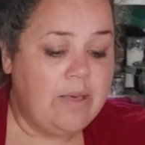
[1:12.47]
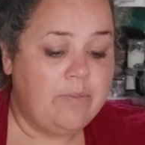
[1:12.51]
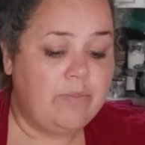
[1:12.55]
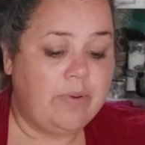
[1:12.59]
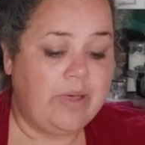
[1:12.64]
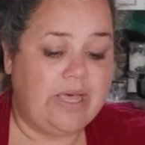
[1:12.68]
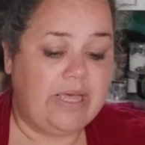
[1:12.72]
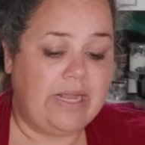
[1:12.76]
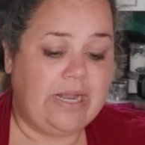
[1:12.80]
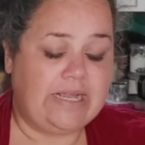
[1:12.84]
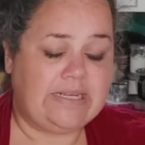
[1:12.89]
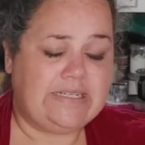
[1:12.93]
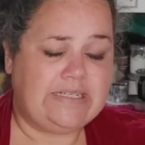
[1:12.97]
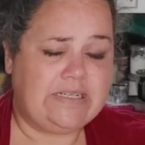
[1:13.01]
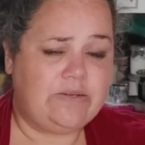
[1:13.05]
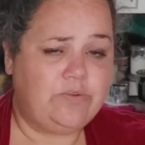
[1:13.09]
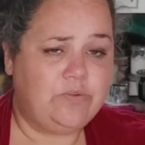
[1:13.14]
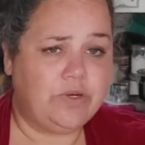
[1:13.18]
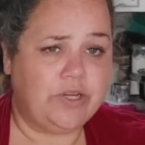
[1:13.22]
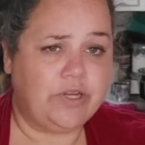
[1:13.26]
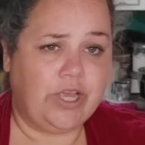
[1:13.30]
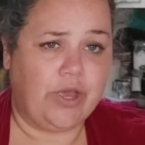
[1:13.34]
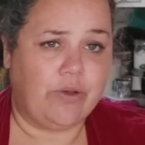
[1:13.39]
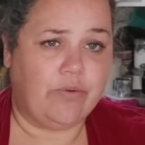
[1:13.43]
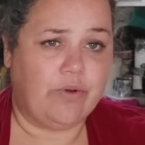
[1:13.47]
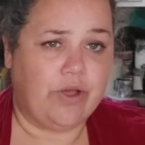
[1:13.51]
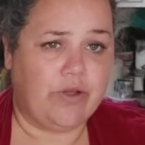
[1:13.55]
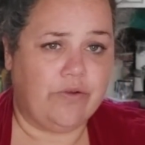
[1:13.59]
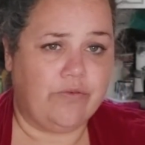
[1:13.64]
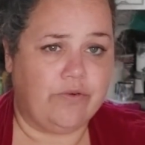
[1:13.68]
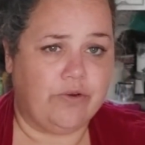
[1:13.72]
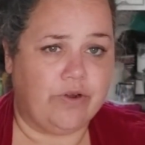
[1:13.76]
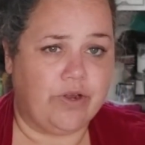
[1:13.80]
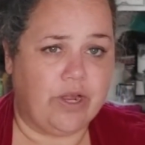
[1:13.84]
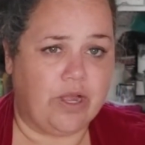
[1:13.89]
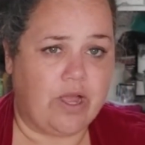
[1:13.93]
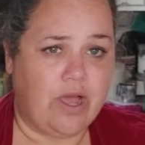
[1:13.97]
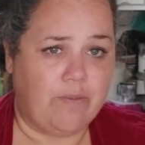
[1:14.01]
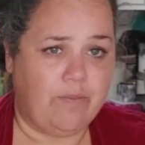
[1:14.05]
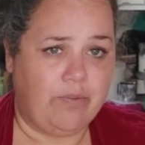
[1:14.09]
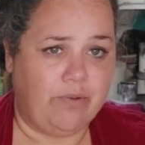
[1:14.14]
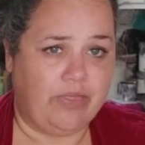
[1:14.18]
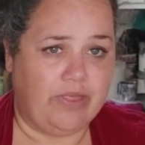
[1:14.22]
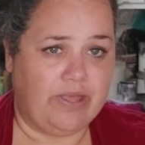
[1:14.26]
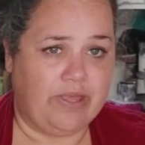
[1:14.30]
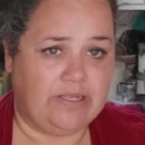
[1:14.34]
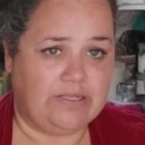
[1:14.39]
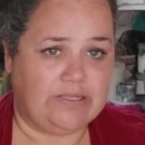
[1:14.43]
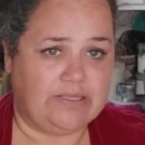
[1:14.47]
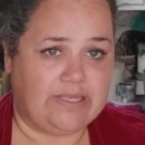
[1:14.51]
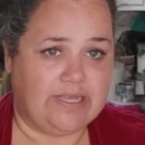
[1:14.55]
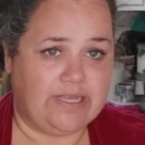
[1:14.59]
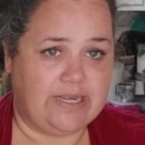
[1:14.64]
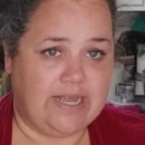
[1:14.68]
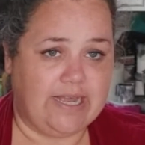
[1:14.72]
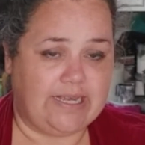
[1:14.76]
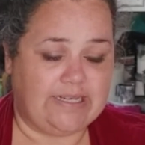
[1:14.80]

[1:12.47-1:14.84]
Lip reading: But I did want to go over a couple things that